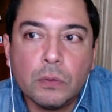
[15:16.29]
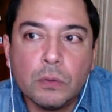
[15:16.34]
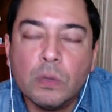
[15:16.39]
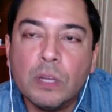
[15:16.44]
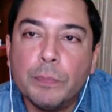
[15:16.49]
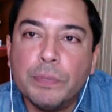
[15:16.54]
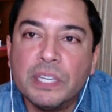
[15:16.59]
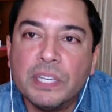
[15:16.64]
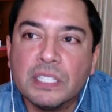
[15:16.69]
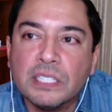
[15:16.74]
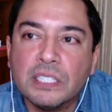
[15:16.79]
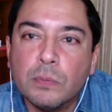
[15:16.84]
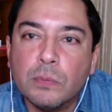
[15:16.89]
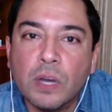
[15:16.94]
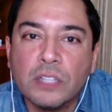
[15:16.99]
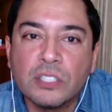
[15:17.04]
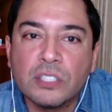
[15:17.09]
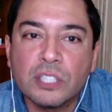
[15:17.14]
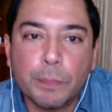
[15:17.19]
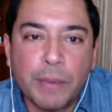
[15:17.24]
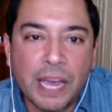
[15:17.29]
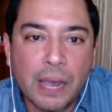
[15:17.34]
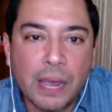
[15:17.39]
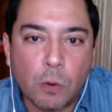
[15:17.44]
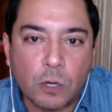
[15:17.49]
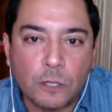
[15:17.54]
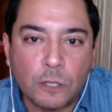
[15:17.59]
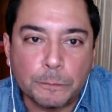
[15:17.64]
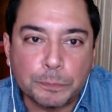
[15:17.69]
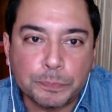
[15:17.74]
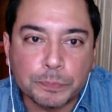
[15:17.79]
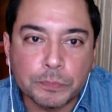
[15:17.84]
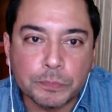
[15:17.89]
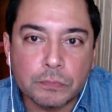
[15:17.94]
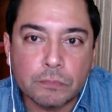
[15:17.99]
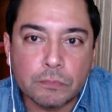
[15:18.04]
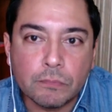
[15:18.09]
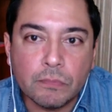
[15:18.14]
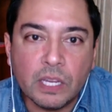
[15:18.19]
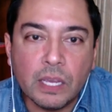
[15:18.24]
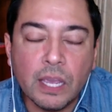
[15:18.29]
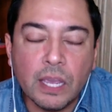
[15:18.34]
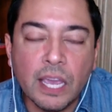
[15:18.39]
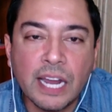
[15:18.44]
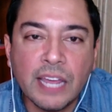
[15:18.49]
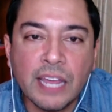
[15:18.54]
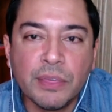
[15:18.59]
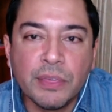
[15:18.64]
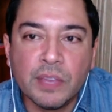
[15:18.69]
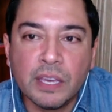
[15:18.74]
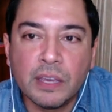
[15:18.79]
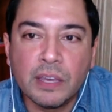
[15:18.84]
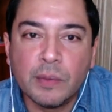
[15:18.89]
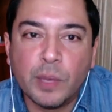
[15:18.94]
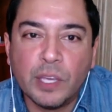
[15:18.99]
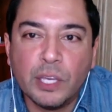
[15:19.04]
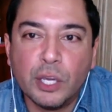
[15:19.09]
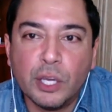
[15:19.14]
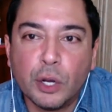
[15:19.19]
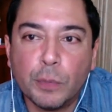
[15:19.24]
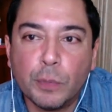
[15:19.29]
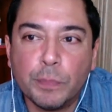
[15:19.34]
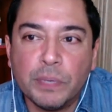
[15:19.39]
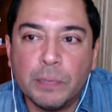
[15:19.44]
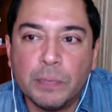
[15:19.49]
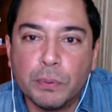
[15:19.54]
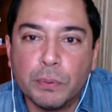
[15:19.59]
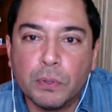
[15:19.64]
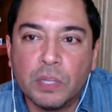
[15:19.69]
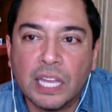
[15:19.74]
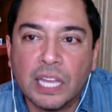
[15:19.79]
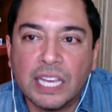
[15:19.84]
well, because he wants the power. And I think, you know, people